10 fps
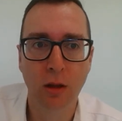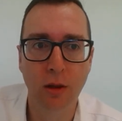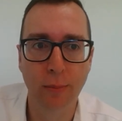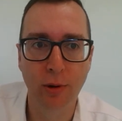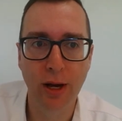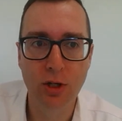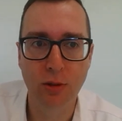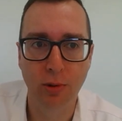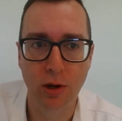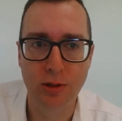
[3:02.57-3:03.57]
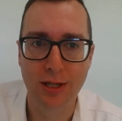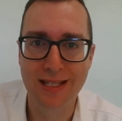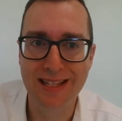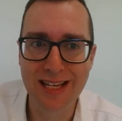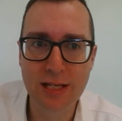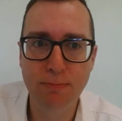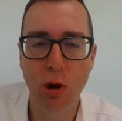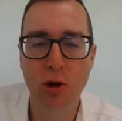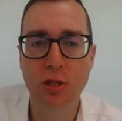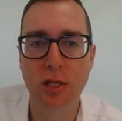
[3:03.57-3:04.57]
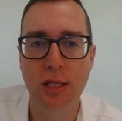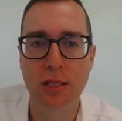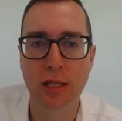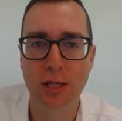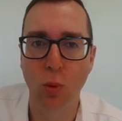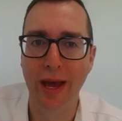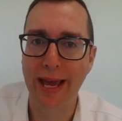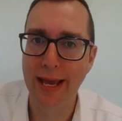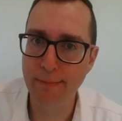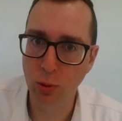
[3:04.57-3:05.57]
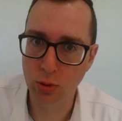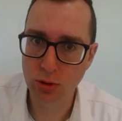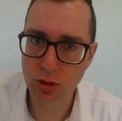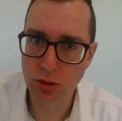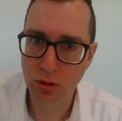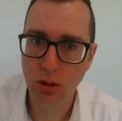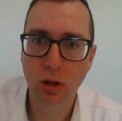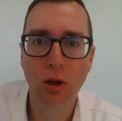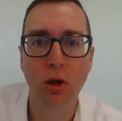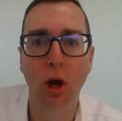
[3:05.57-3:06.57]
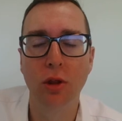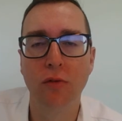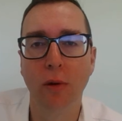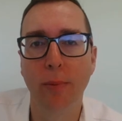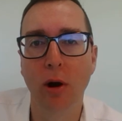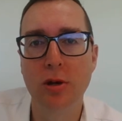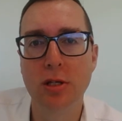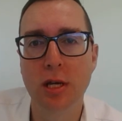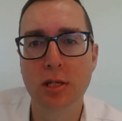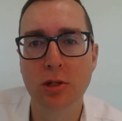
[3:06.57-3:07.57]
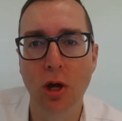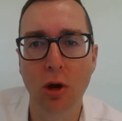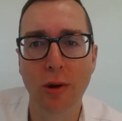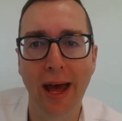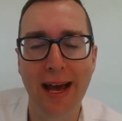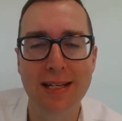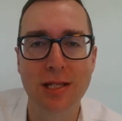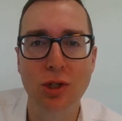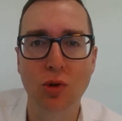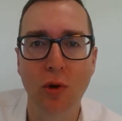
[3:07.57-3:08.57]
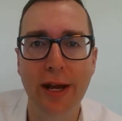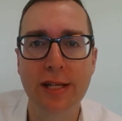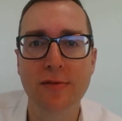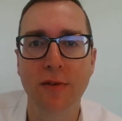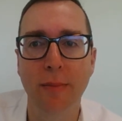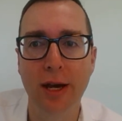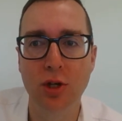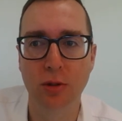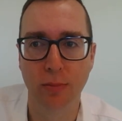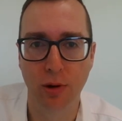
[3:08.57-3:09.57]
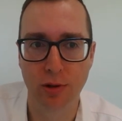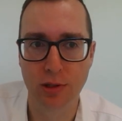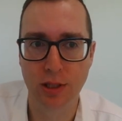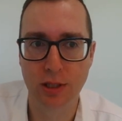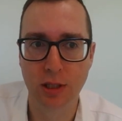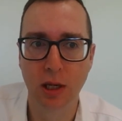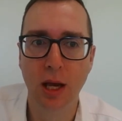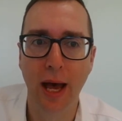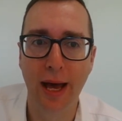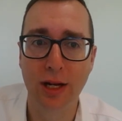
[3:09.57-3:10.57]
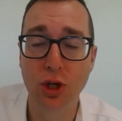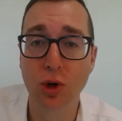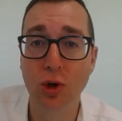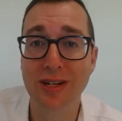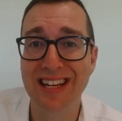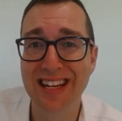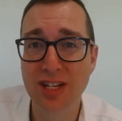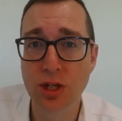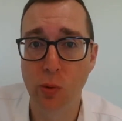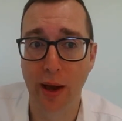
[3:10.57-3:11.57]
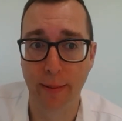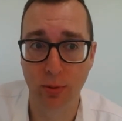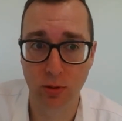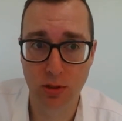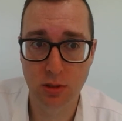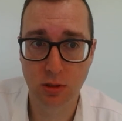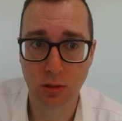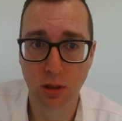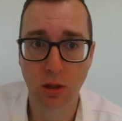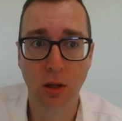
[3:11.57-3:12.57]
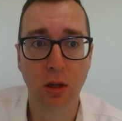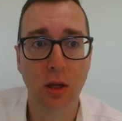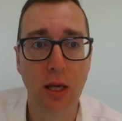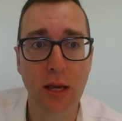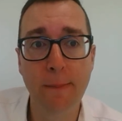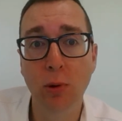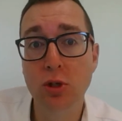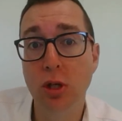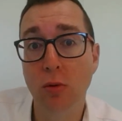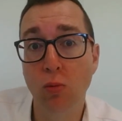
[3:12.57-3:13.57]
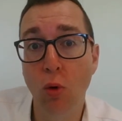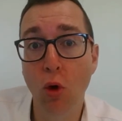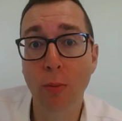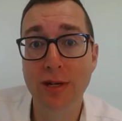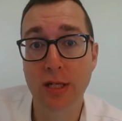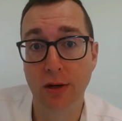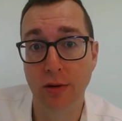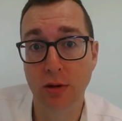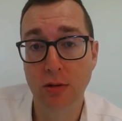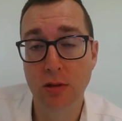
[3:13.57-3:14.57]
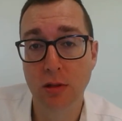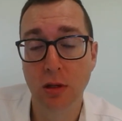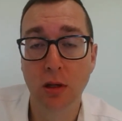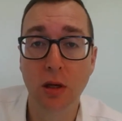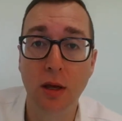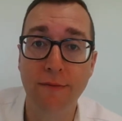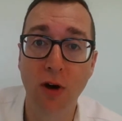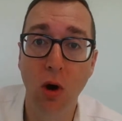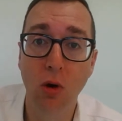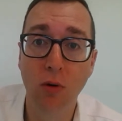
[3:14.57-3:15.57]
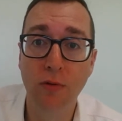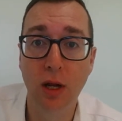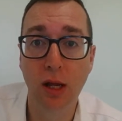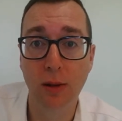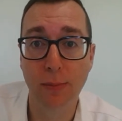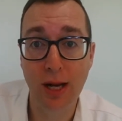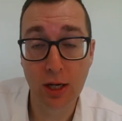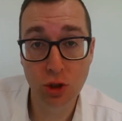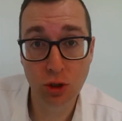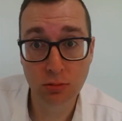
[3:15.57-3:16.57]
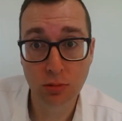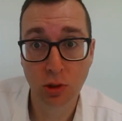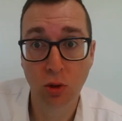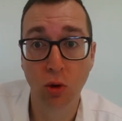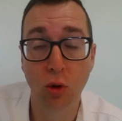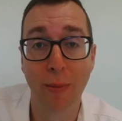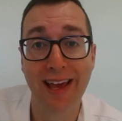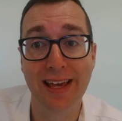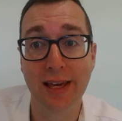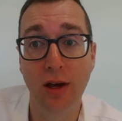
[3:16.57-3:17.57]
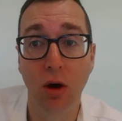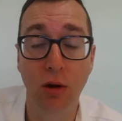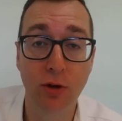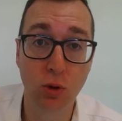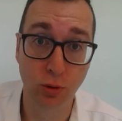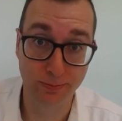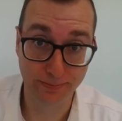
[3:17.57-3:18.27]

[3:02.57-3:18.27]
The production process. This process is where inputs go through a process known as the transformation process and are turned into outputs. Inputs are the raw materials involved in the production or making of a good.